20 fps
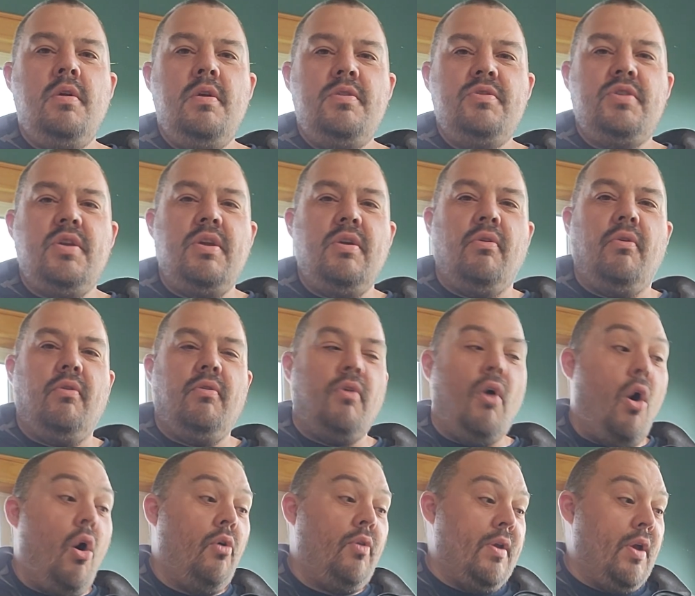so you learn
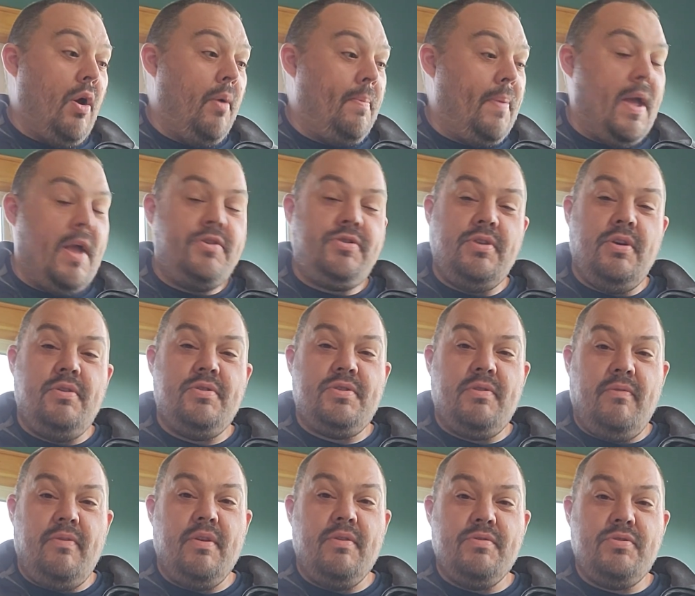all the arpeggios
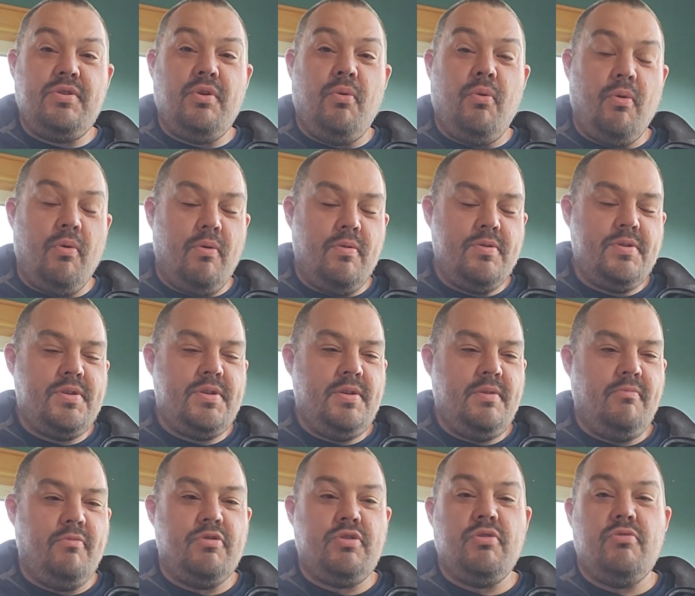of those chords,
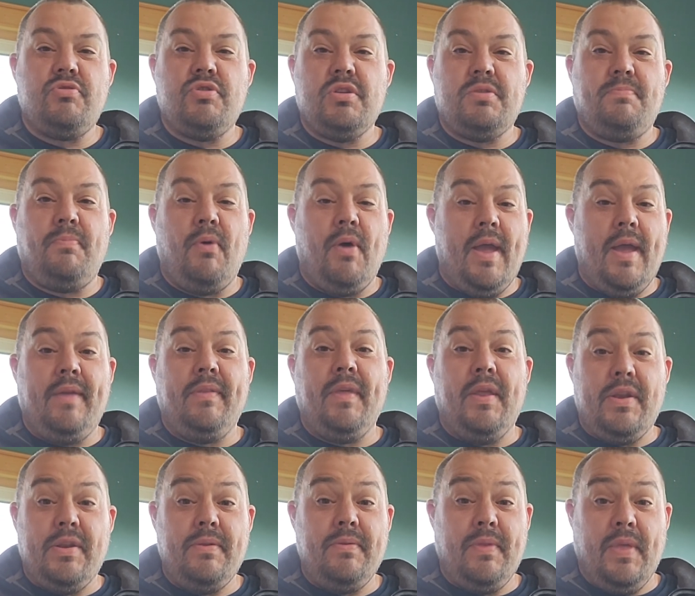which are just playing
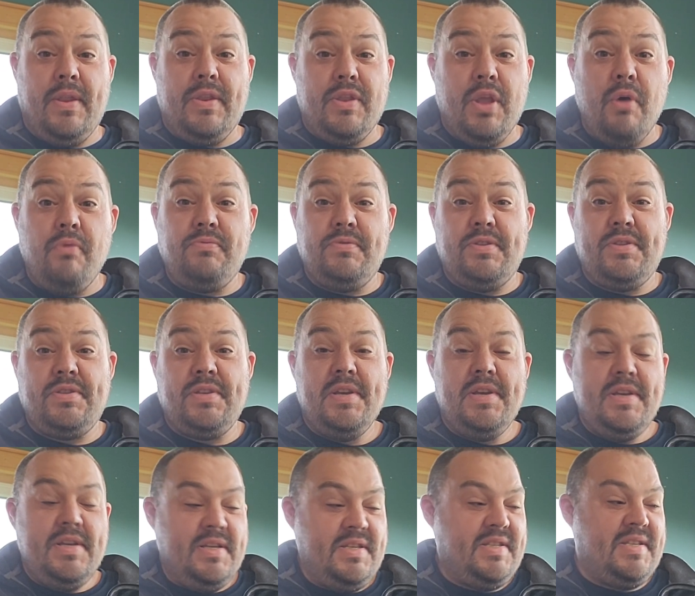the notes
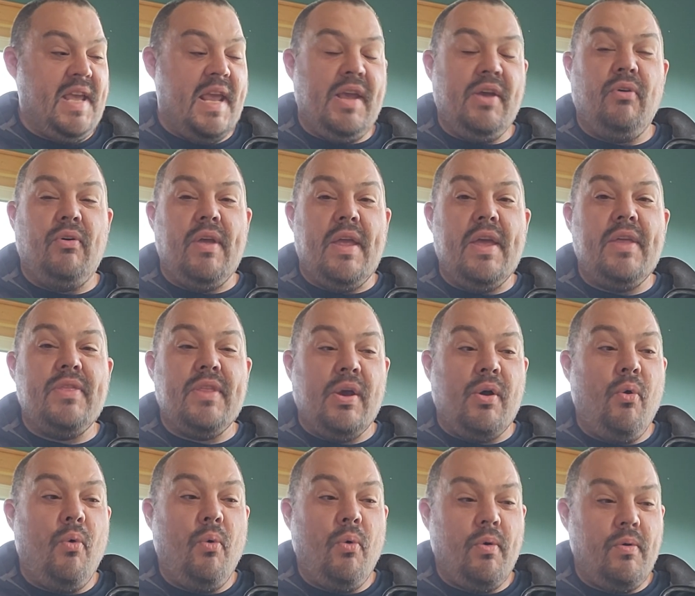singly in the
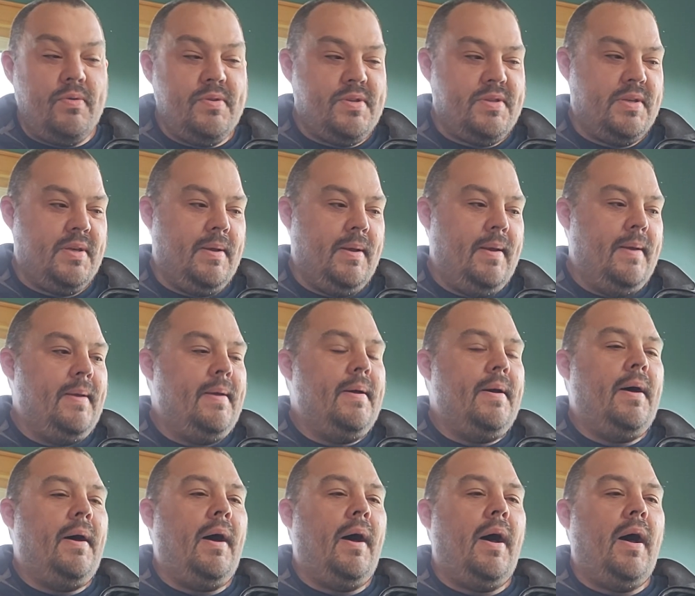chords.
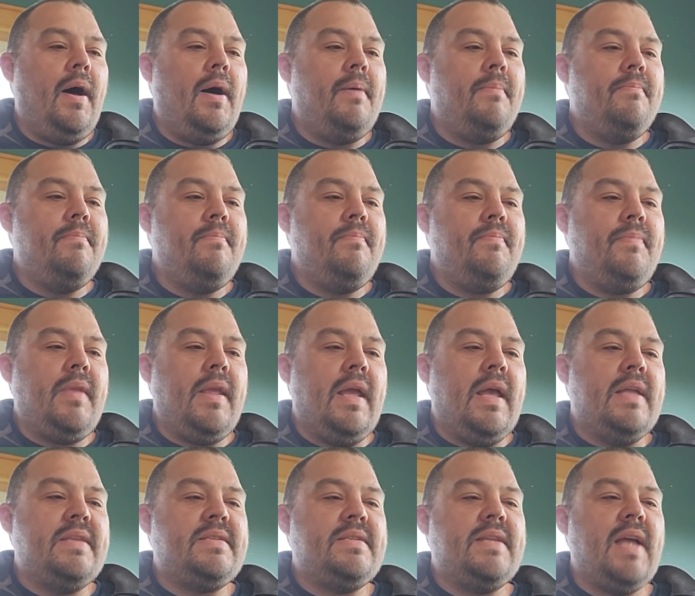
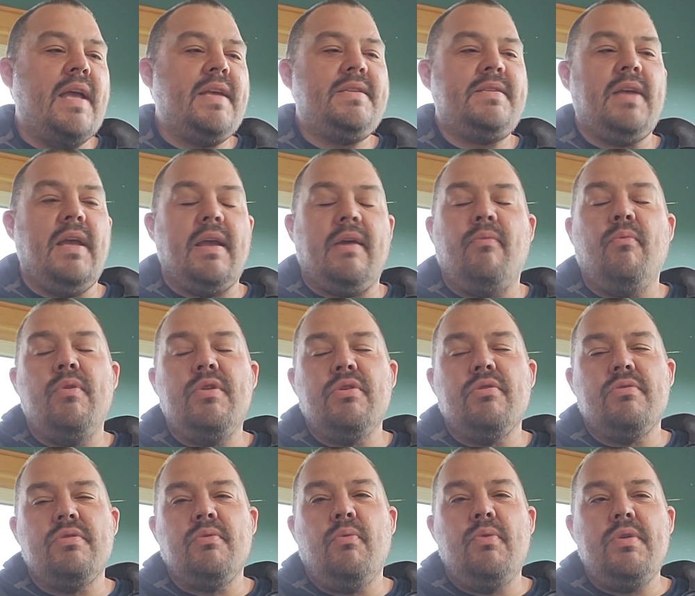It's nice, like when
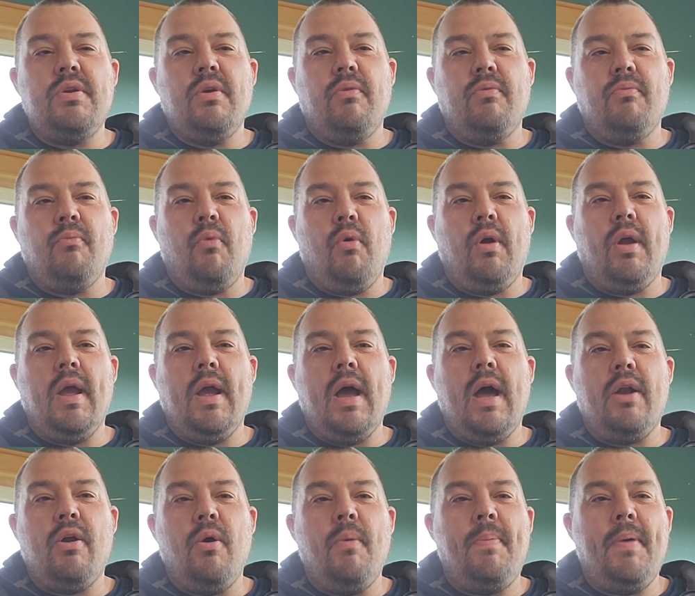you're working
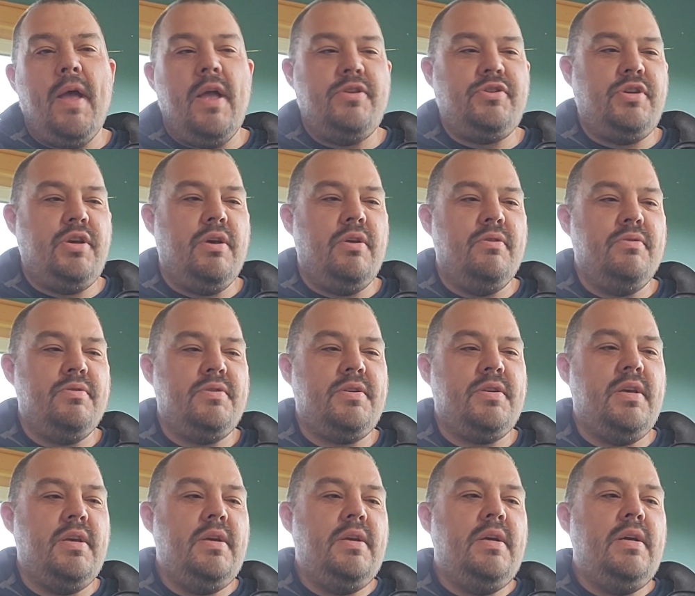on
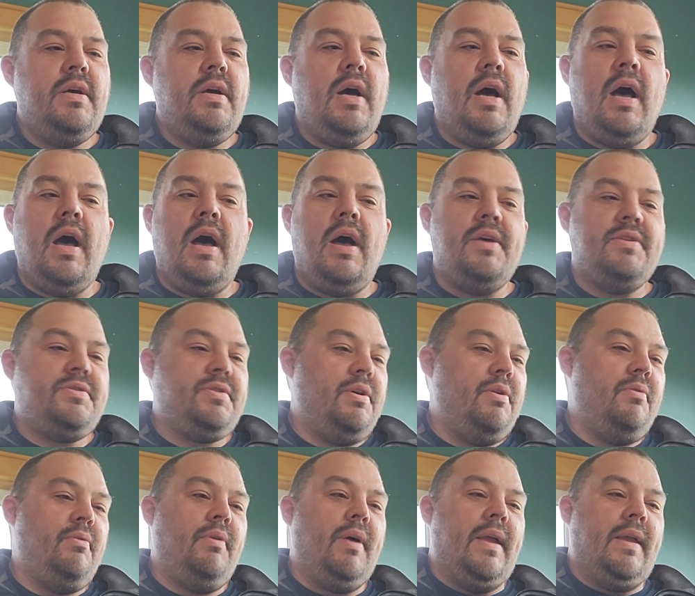arpeggios.
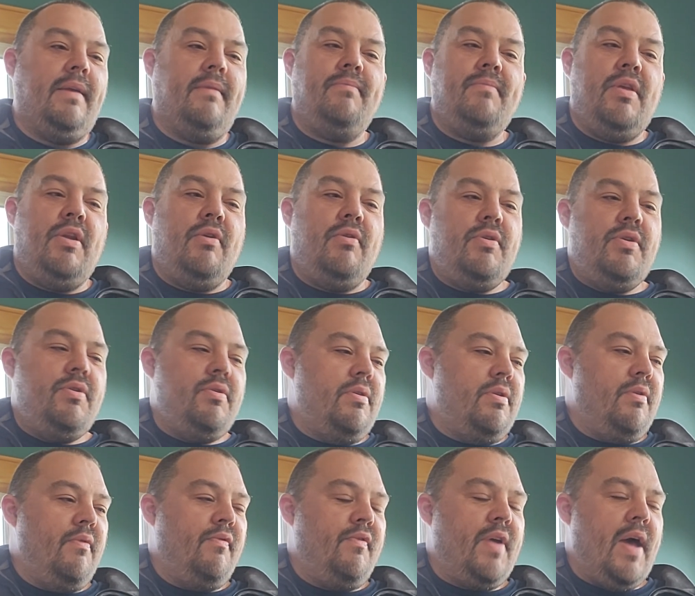So like
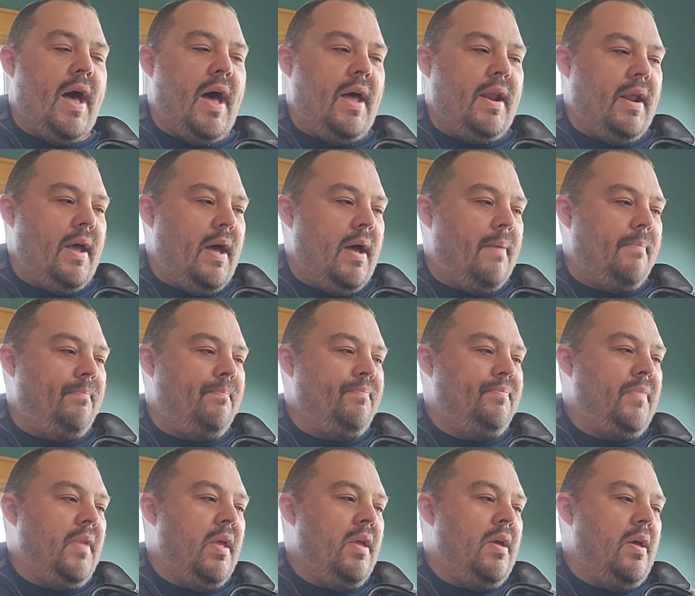you've got
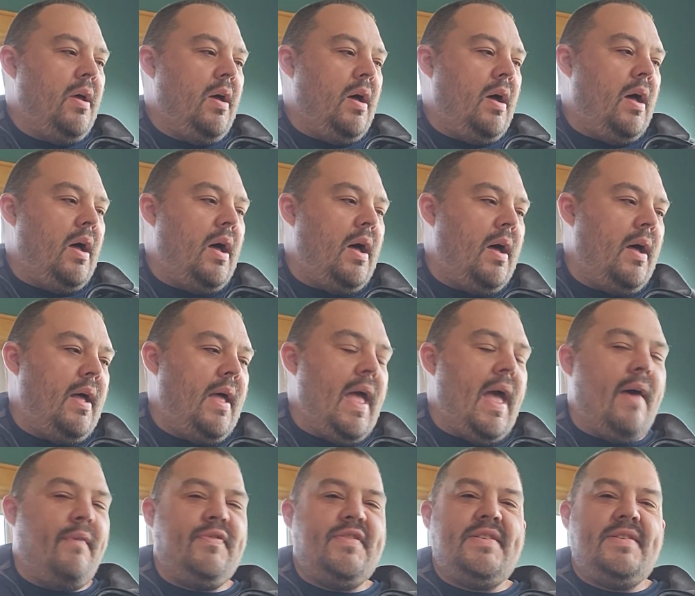
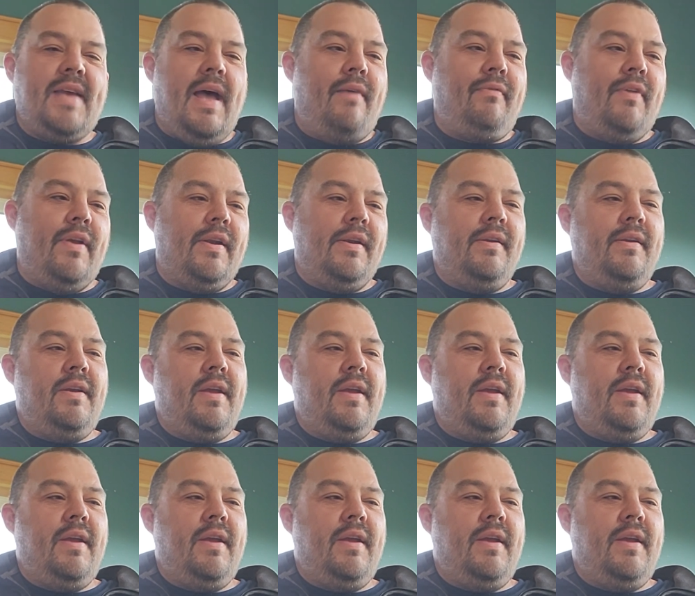F7,